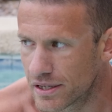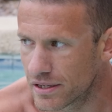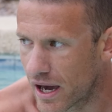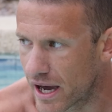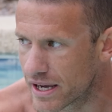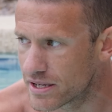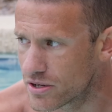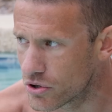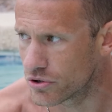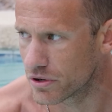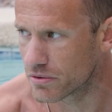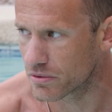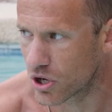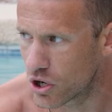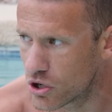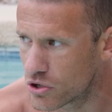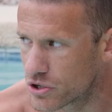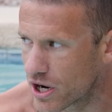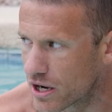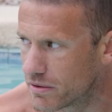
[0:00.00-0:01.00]
I told him,
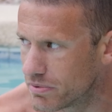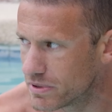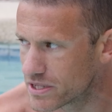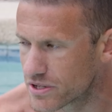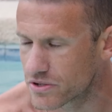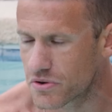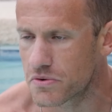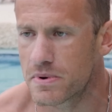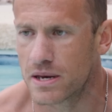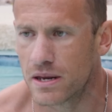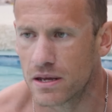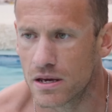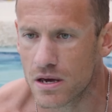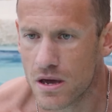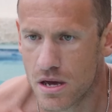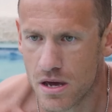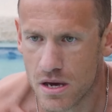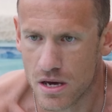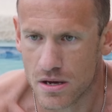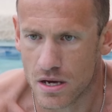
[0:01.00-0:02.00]
Coach, I've been swimming.
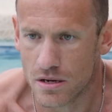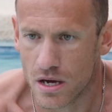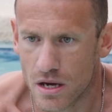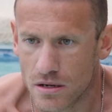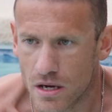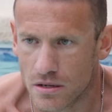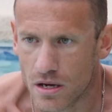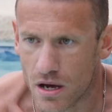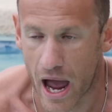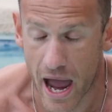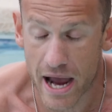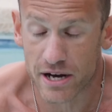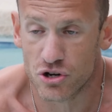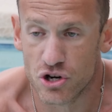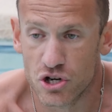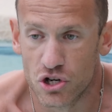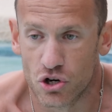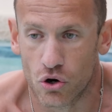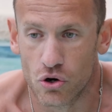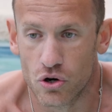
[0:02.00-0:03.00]
I
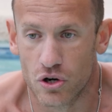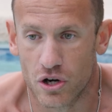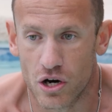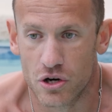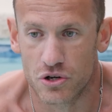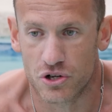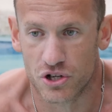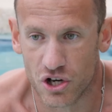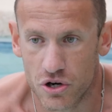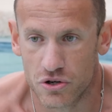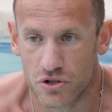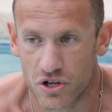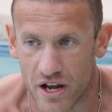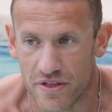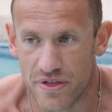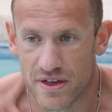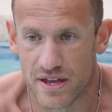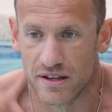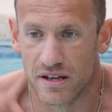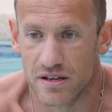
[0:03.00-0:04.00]
actually told Coach, Coach, I
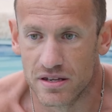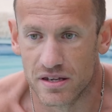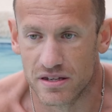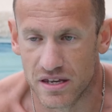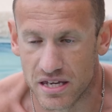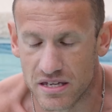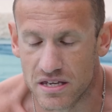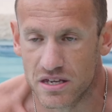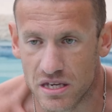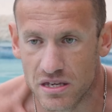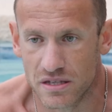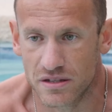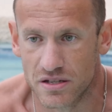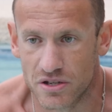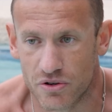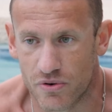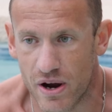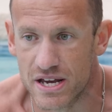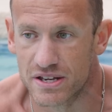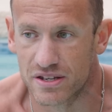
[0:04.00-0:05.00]
think this
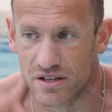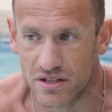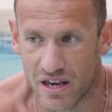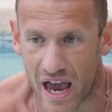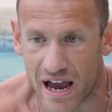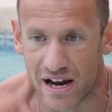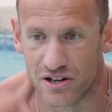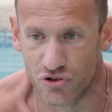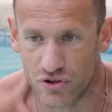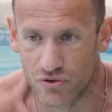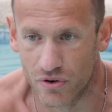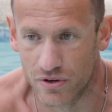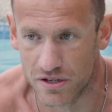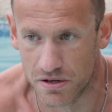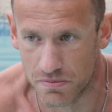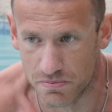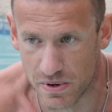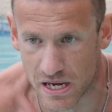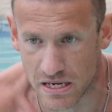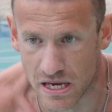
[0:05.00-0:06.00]
this race is actually going
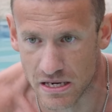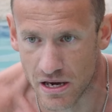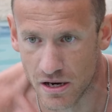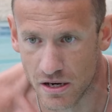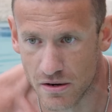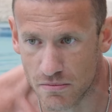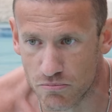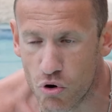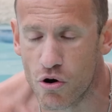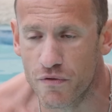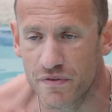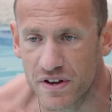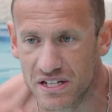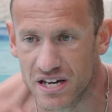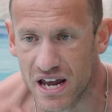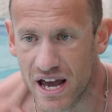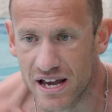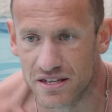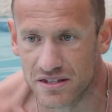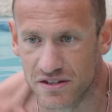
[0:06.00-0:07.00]
to be more of a
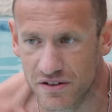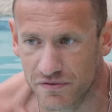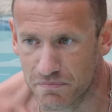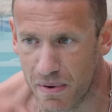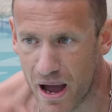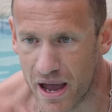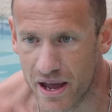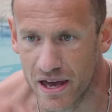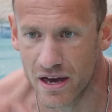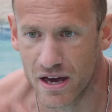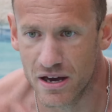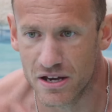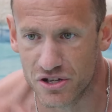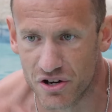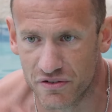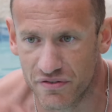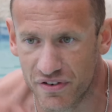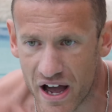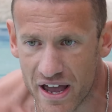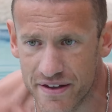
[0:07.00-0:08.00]
test of my
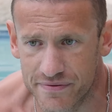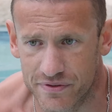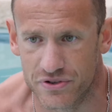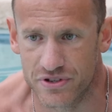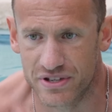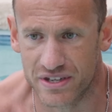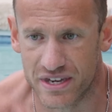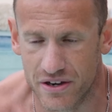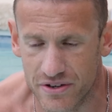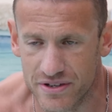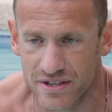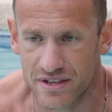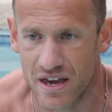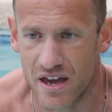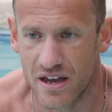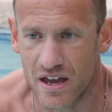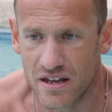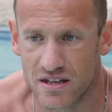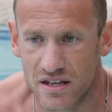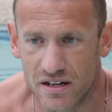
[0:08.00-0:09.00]
survival skills
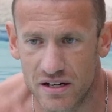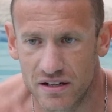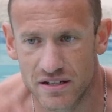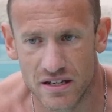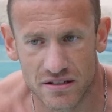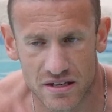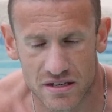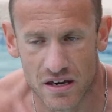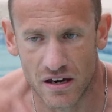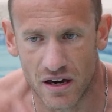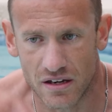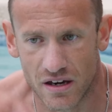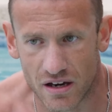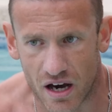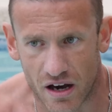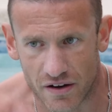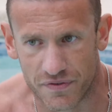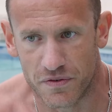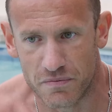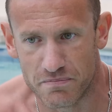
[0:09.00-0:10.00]
than it is
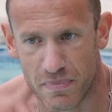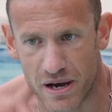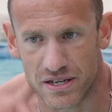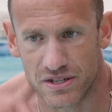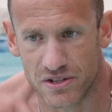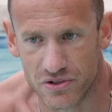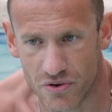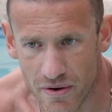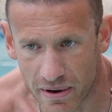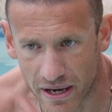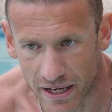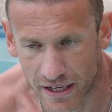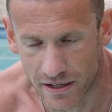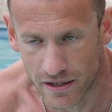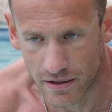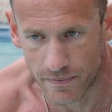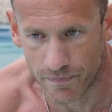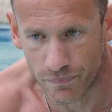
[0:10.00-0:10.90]
of my swimming.